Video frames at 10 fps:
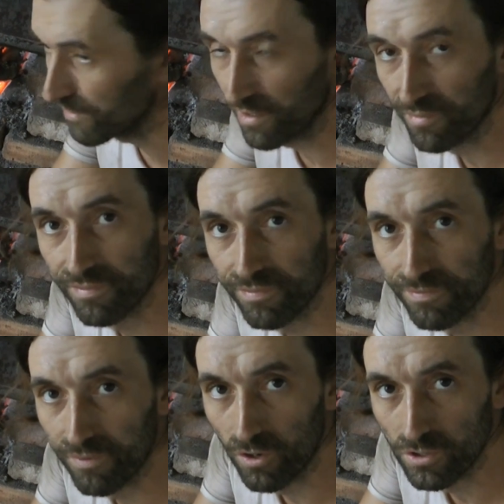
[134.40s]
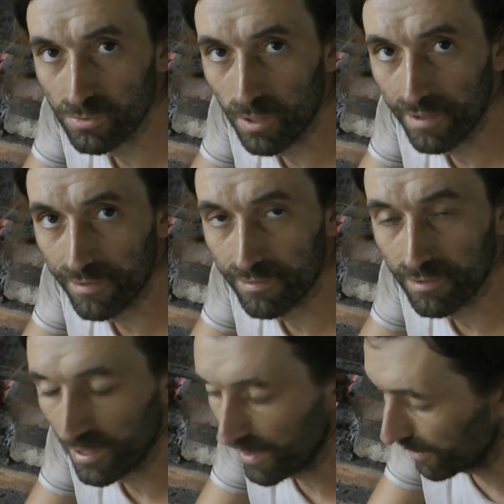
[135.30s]
if I can forge weld this
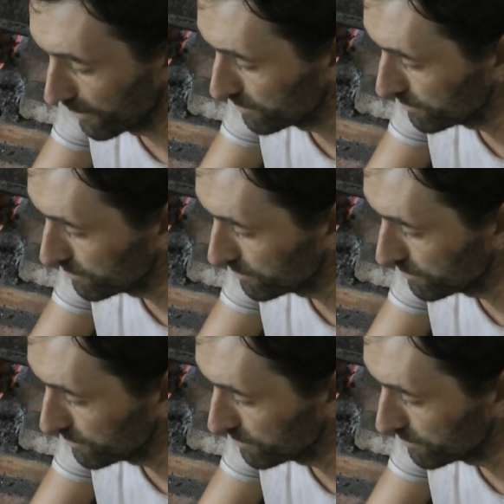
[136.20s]
together.